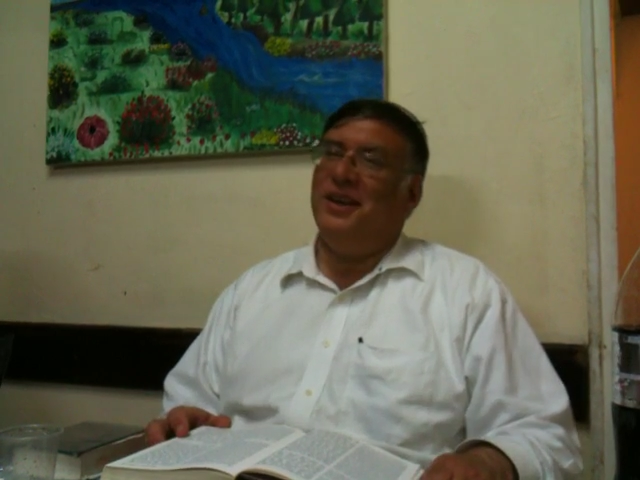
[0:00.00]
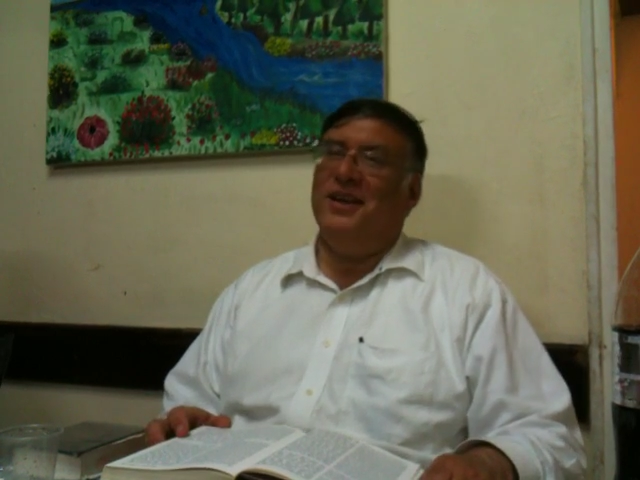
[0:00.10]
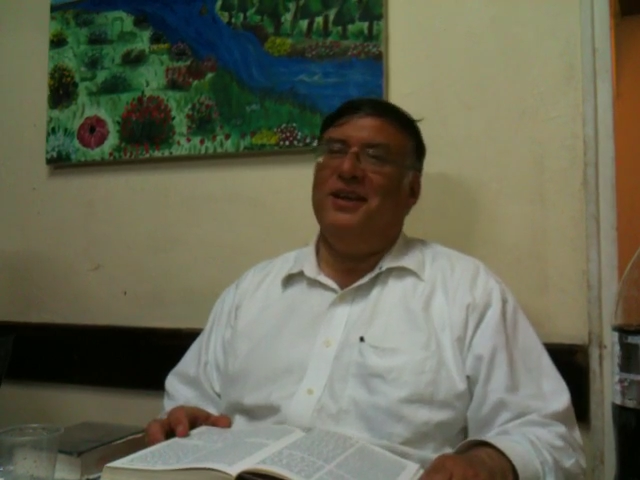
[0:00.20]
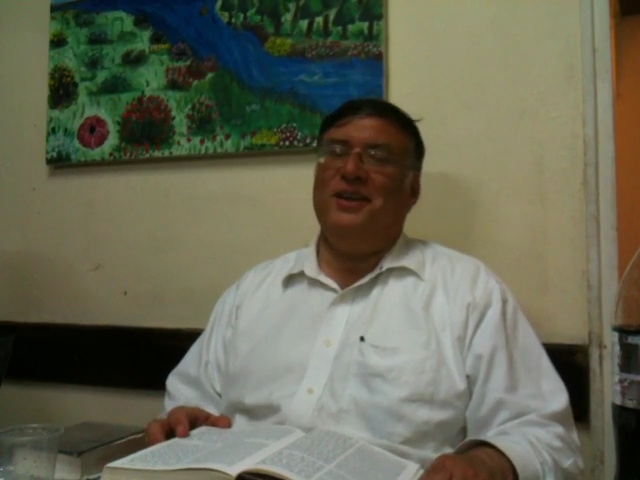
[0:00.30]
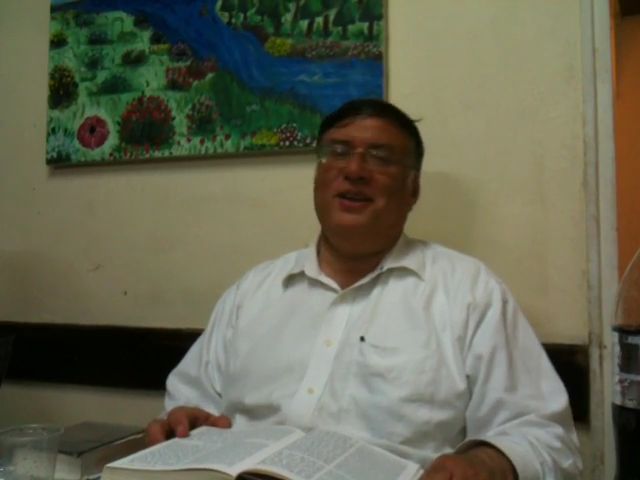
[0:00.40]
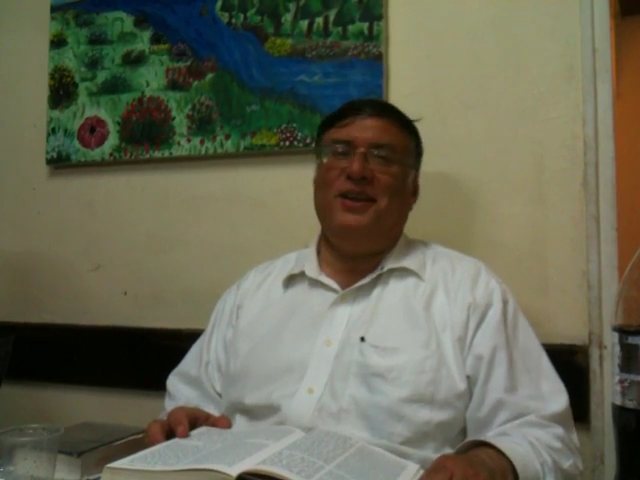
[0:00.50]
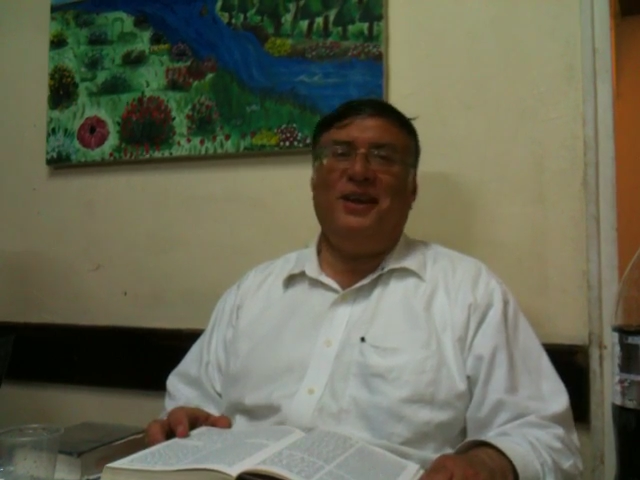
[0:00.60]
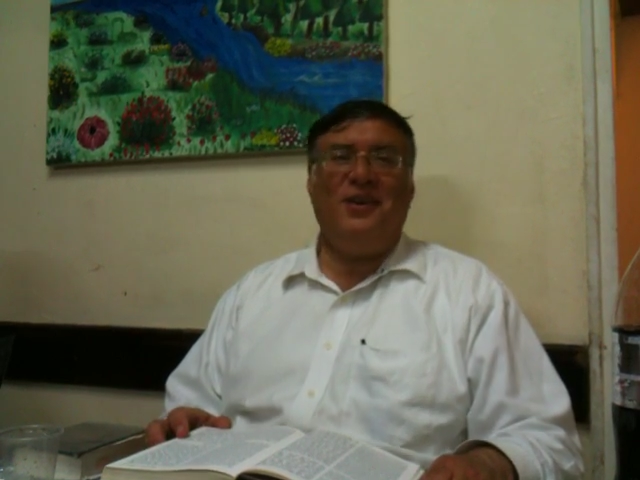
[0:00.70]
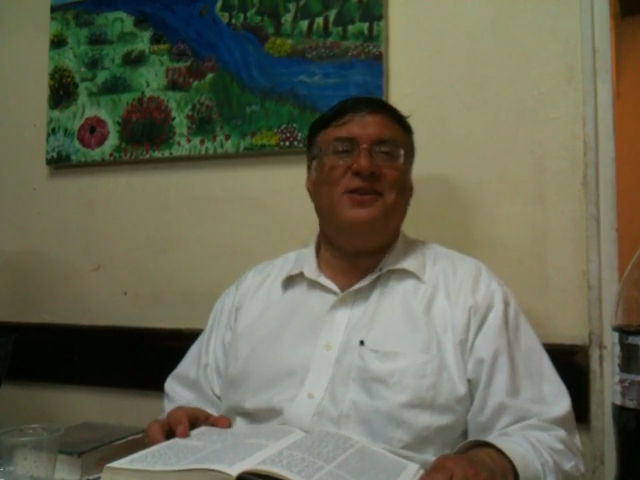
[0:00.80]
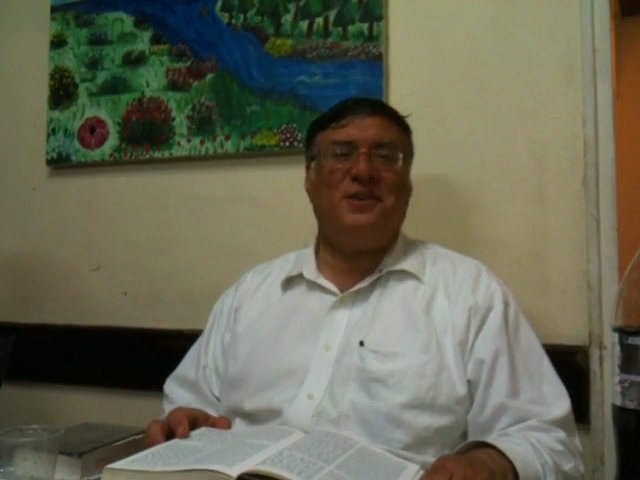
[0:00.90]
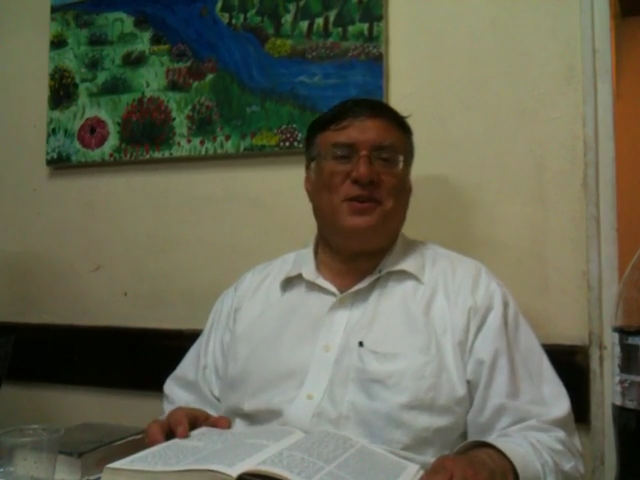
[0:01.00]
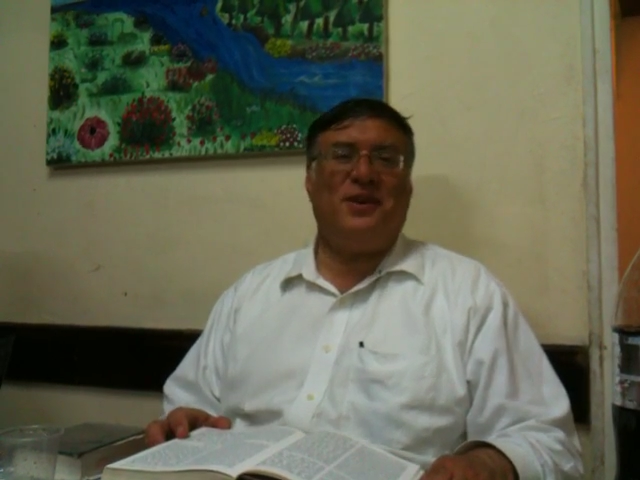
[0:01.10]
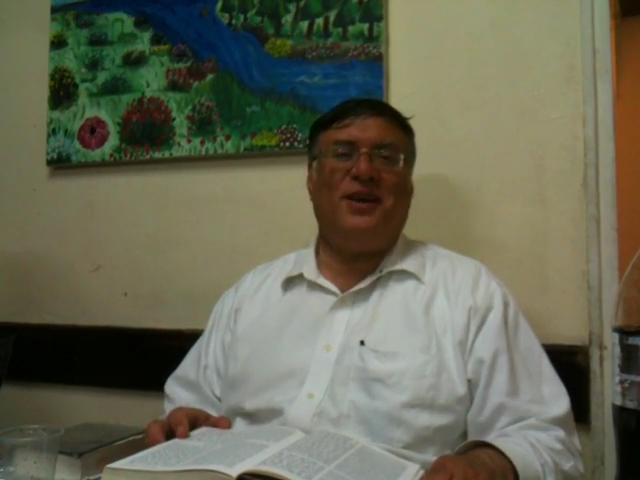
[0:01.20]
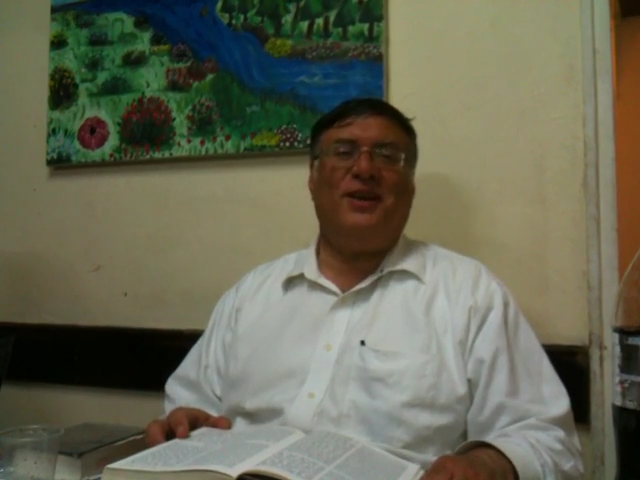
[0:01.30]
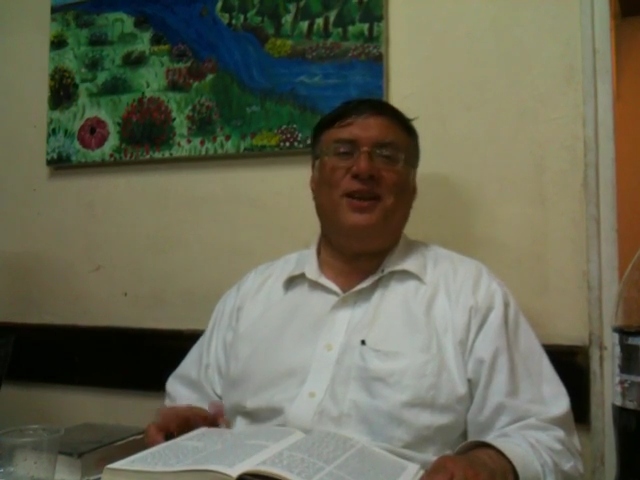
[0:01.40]
in Eretz
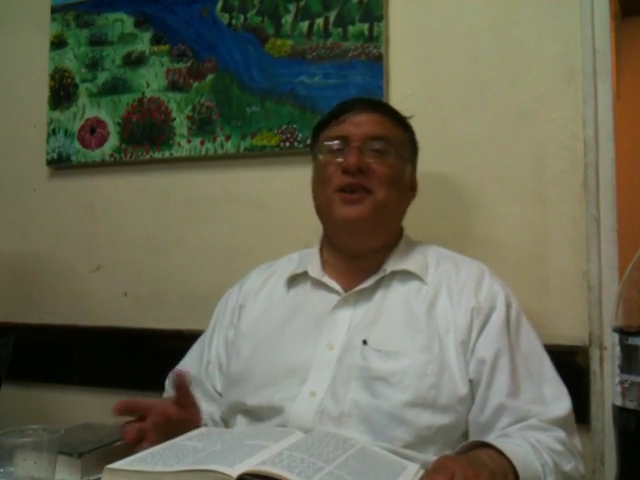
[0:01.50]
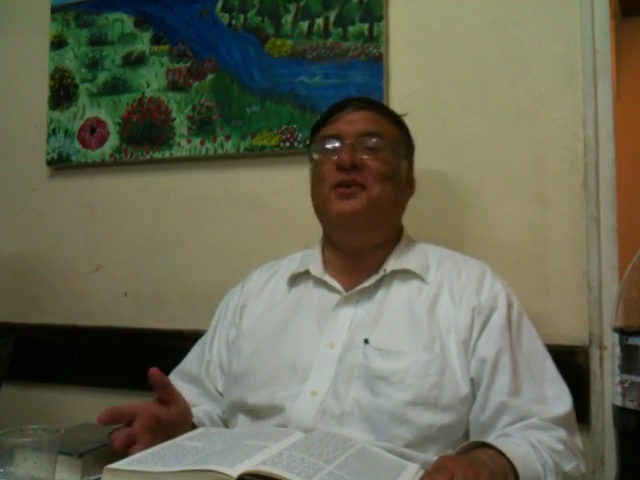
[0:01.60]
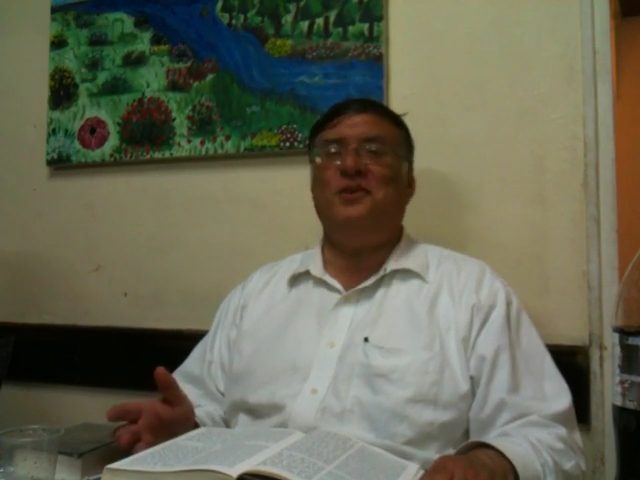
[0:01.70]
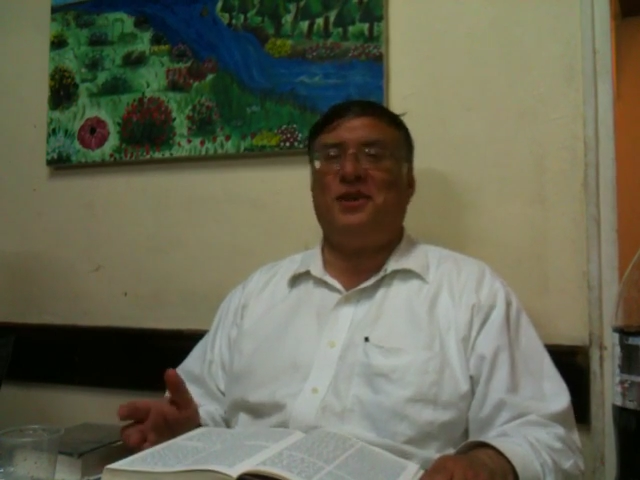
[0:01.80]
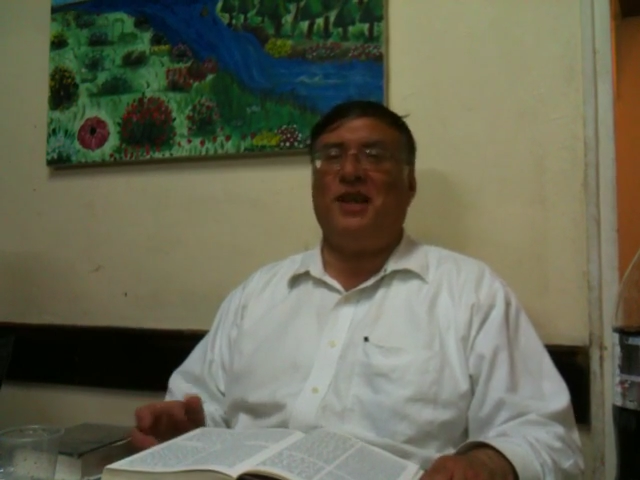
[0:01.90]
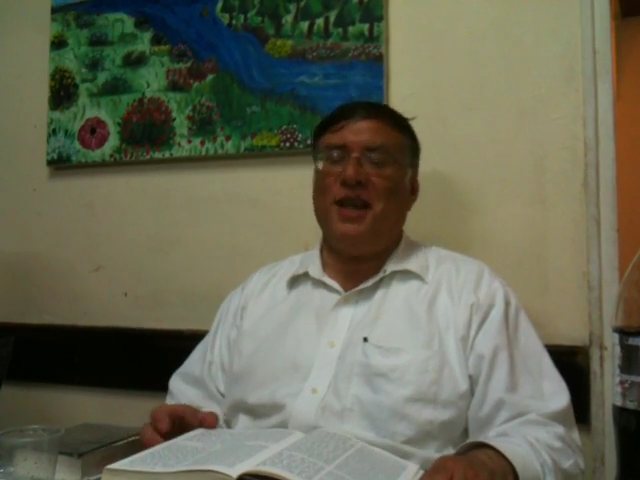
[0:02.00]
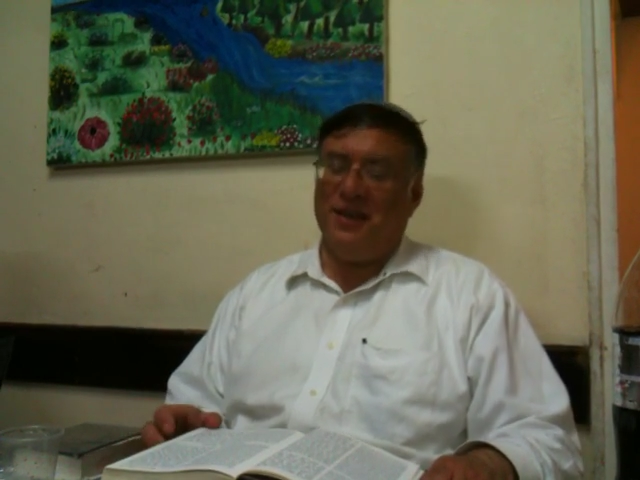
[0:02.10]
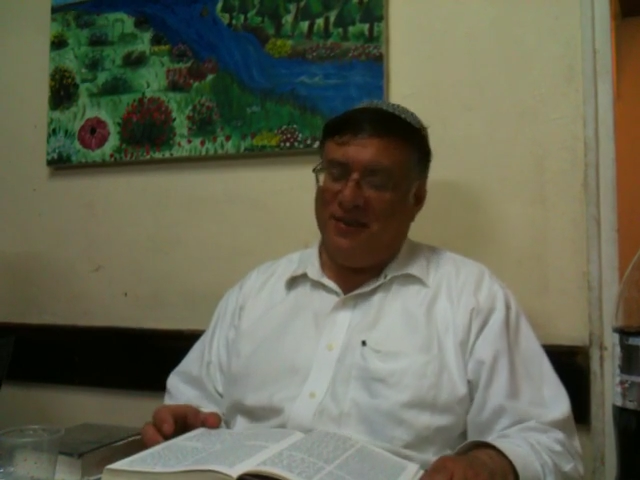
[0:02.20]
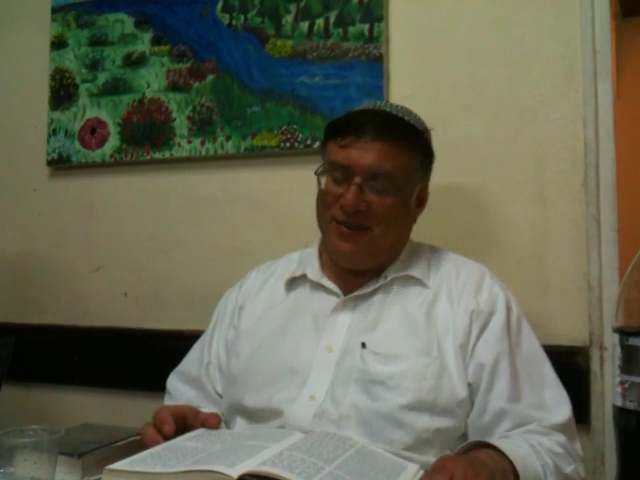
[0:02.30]
Yisrael, in Yerushalayim.